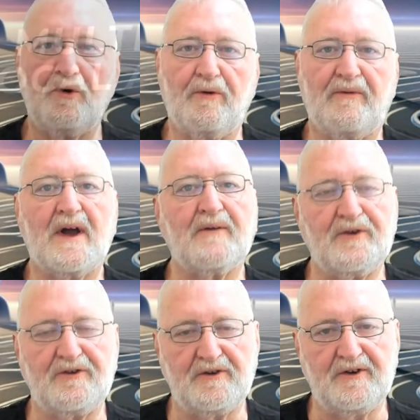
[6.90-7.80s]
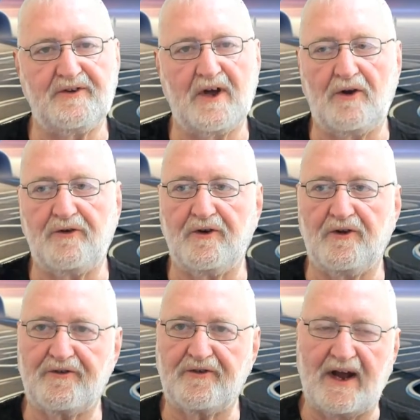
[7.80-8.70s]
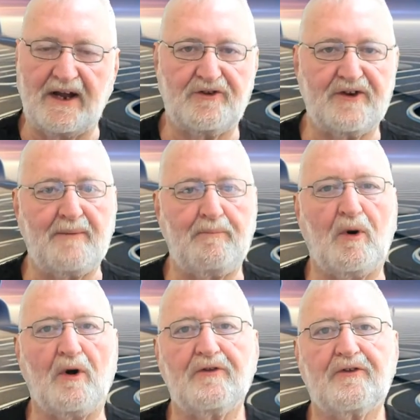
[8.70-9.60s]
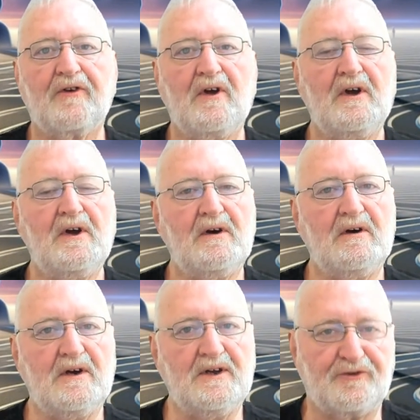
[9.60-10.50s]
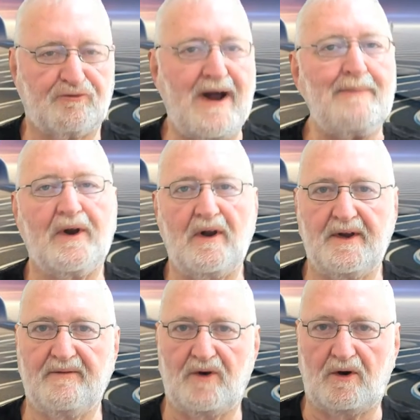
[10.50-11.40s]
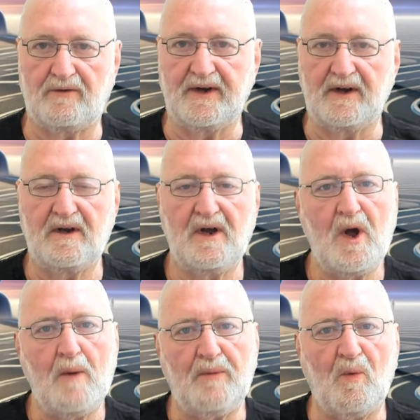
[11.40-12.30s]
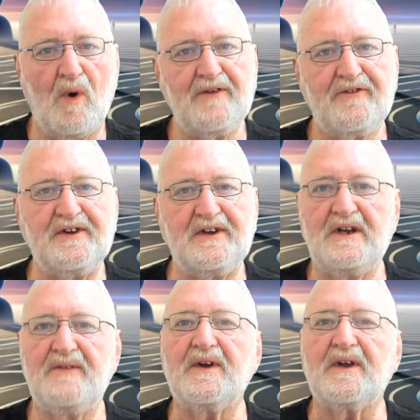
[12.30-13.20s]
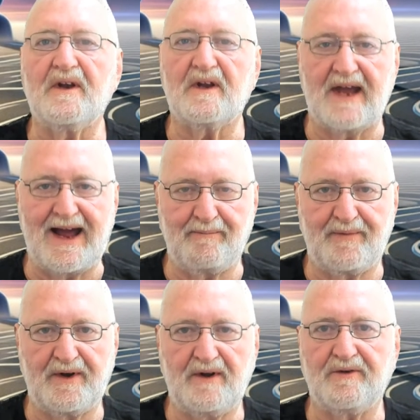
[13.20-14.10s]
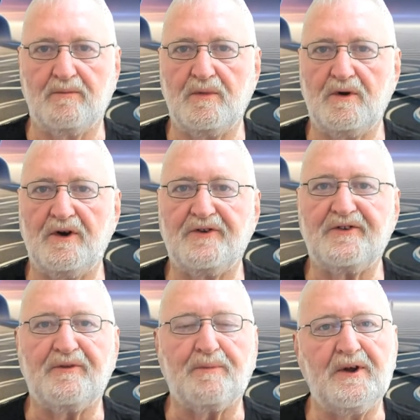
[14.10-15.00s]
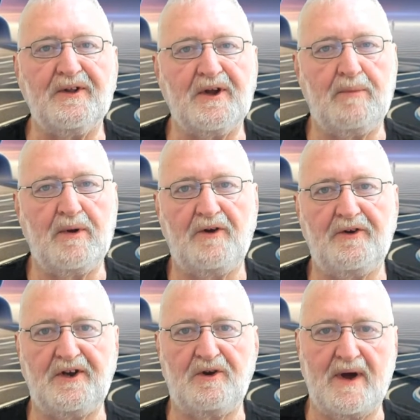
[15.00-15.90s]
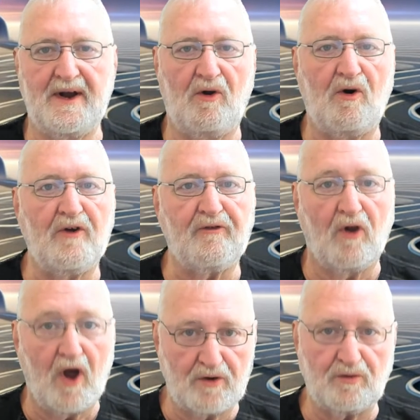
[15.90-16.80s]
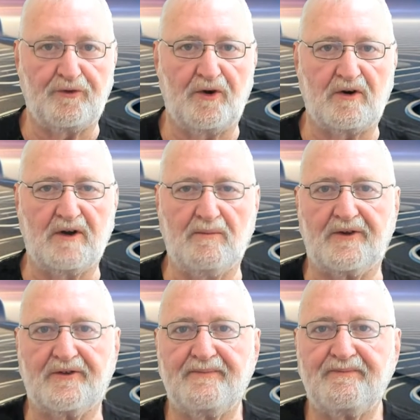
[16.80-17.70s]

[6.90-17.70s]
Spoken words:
of artificial intelligence and chatbots is rapidly evolving, but one significant gap that has emerged has been the ability to analyse local documents.